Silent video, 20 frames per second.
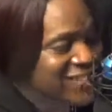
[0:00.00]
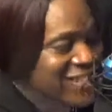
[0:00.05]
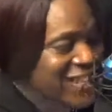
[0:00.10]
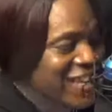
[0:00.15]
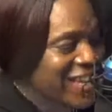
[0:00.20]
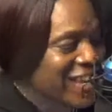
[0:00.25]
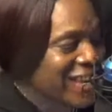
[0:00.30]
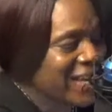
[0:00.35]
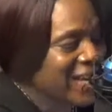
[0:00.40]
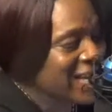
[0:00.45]

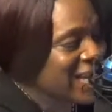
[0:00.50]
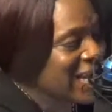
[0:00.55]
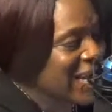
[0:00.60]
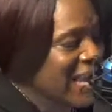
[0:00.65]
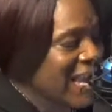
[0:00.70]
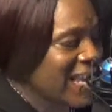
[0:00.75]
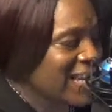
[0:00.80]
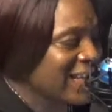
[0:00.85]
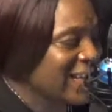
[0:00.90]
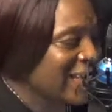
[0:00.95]
there
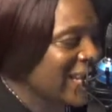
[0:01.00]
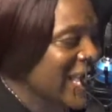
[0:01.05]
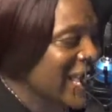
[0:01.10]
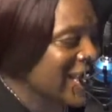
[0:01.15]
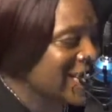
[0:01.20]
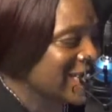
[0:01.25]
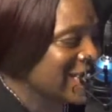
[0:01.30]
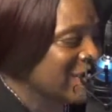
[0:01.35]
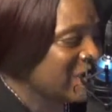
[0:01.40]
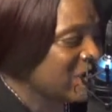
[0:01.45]
and
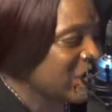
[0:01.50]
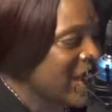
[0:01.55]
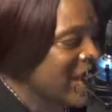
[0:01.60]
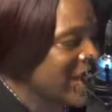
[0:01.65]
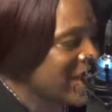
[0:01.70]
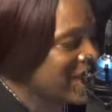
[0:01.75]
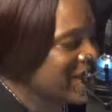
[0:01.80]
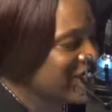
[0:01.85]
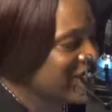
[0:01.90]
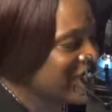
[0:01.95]
like the
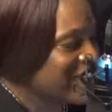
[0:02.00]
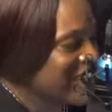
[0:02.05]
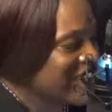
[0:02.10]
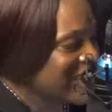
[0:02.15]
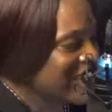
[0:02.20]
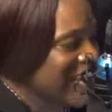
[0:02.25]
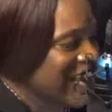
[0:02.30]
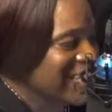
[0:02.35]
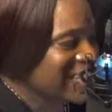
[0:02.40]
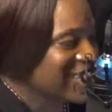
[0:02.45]
page.
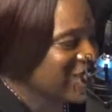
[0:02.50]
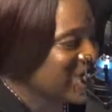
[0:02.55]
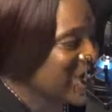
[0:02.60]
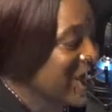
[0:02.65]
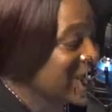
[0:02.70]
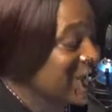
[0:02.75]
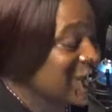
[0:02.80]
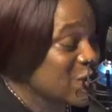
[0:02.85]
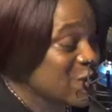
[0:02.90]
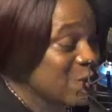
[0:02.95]
That's
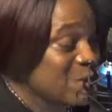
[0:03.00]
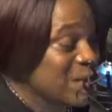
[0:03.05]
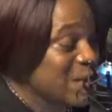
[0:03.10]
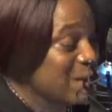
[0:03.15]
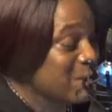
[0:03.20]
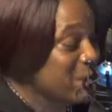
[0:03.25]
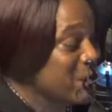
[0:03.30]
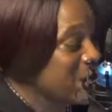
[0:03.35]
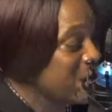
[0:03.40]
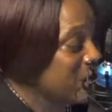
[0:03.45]
right, so
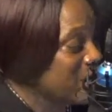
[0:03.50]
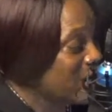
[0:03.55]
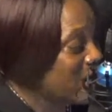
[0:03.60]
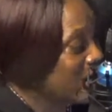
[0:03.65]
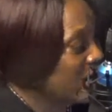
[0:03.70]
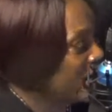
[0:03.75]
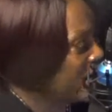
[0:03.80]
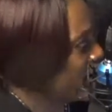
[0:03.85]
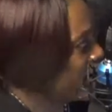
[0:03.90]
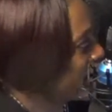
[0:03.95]
many people
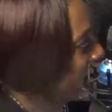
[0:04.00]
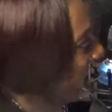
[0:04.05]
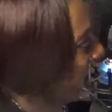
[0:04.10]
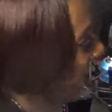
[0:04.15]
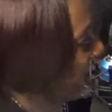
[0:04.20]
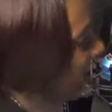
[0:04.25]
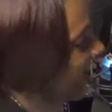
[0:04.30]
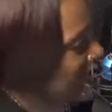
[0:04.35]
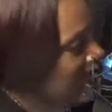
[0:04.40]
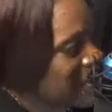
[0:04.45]
on
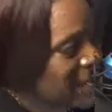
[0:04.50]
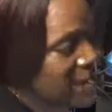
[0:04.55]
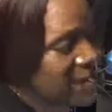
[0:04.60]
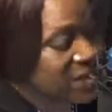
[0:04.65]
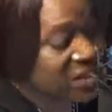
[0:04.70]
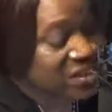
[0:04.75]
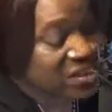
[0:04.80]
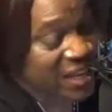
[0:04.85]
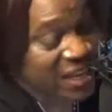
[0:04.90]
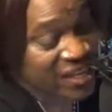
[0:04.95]

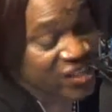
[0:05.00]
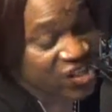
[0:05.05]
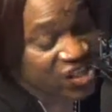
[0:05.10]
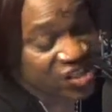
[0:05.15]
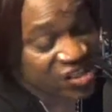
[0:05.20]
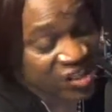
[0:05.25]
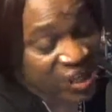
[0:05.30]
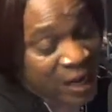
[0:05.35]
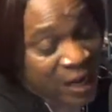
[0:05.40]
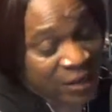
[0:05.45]

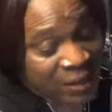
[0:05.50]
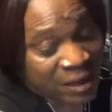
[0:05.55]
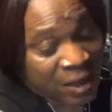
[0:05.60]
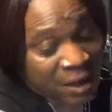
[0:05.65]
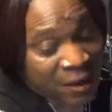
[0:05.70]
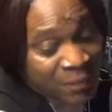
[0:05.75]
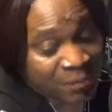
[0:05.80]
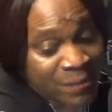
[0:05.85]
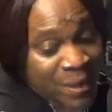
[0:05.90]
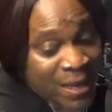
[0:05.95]

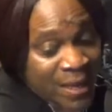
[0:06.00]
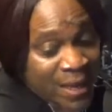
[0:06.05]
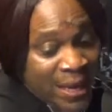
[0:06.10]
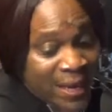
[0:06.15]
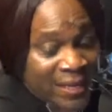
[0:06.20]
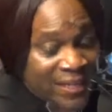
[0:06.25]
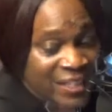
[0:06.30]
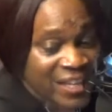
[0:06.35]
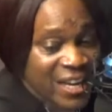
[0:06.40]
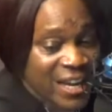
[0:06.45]
Brooklynstation.com
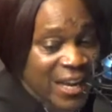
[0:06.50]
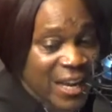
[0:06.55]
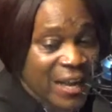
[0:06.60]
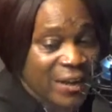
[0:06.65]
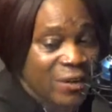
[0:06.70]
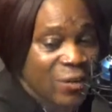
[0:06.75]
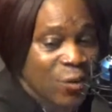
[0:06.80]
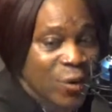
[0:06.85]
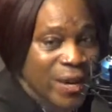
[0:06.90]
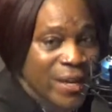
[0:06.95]
and
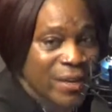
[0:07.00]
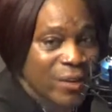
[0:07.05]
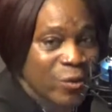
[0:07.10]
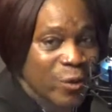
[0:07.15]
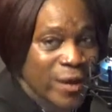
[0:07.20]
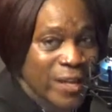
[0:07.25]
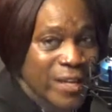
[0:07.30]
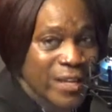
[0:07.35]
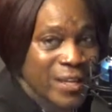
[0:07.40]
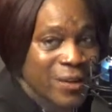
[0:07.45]
Knq
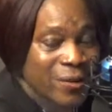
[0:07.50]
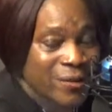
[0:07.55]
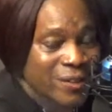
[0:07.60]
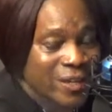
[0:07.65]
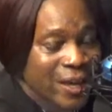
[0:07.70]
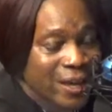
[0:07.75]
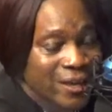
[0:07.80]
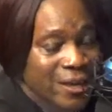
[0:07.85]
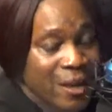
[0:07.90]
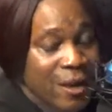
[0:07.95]

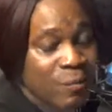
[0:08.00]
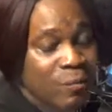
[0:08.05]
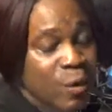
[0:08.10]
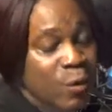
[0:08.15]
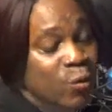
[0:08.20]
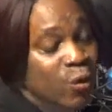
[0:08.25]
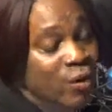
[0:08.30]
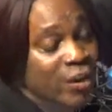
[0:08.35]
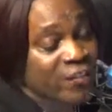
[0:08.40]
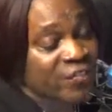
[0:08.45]
Radio.com.
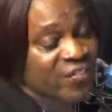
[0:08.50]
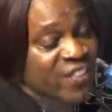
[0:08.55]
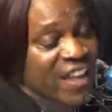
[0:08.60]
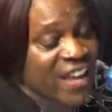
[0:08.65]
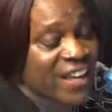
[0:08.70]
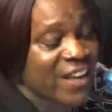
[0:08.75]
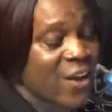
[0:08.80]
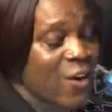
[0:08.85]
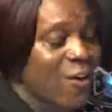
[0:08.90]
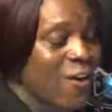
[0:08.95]
We want to
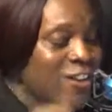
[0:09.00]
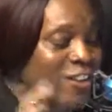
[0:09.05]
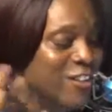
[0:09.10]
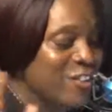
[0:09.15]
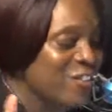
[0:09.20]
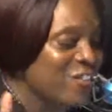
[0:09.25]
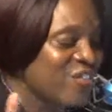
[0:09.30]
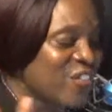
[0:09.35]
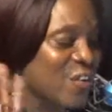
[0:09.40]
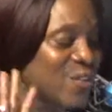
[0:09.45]
thank all
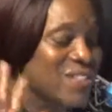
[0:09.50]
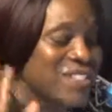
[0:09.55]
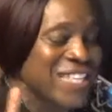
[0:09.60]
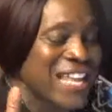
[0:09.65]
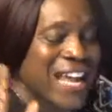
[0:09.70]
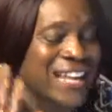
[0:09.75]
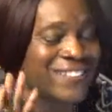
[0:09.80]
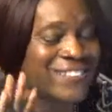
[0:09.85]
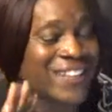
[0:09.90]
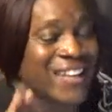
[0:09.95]
you folks
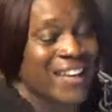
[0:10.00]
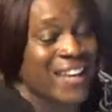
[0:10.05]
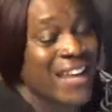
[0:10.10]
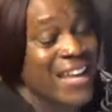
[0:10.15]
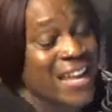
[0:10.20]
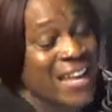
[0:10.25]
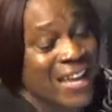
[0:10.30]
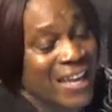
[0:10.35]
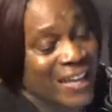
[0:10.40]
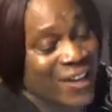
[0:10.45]
out there
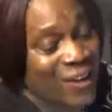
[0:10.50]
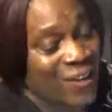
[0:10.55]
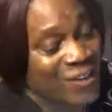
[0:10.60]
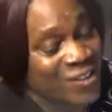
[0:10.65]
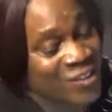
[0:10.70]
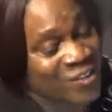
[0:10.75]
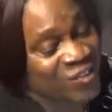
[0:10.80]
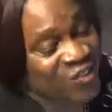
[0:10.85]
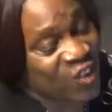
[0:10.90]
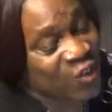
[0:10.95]
and all
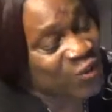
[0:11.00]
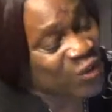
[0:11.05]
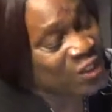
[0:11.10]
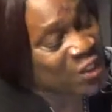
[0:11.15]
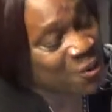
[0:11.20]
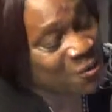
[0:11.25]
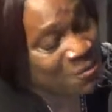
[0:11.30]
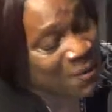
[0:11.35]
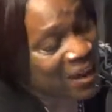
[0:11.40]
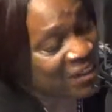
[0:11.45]
you
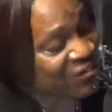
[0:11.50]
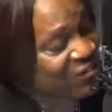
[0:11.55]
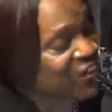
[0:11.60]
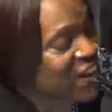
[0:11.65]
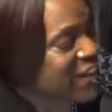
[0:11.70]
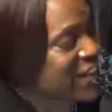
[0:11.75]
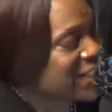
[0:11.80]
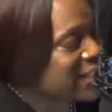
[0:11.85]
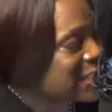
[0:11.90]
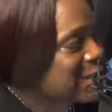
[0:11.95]
folks on my
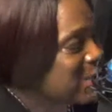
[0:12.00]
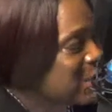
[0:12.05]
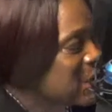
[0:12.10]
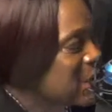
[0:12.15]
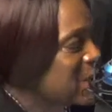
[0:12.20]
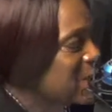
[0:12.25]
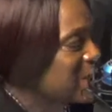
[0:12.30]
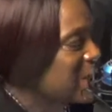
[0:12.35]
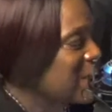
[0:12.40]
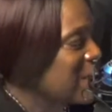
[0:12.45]

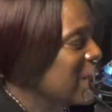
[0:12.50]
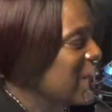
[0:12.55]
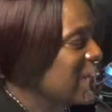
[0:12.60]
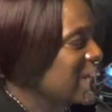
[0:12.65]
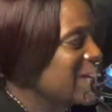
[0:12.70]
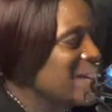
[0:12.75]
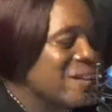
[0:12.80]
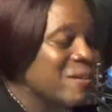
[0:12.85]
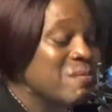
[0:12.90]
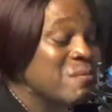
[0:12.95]
Facebook.
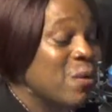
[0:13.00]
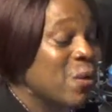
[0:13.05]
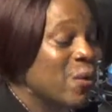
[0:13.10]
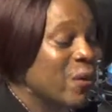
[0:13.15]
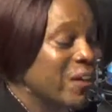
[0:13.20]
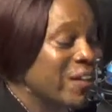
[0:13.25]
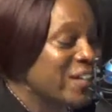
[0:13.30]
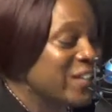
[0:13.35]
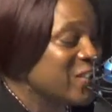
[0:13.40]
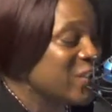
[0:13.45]
Good
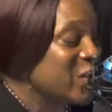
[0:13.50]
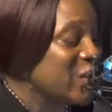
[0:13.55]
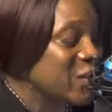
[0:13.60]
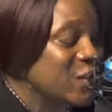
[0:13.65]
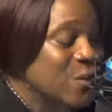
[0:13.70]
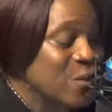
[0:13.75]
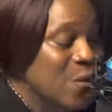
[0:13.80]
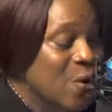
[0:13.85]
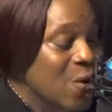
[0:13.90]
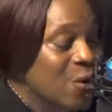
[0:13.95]
morning to
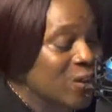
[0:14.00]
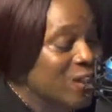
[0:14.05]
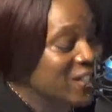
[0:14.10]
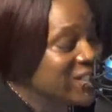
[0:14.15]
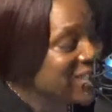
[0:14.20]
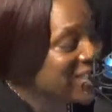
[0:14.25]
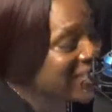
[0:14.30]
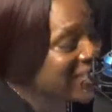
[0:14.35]
you all that's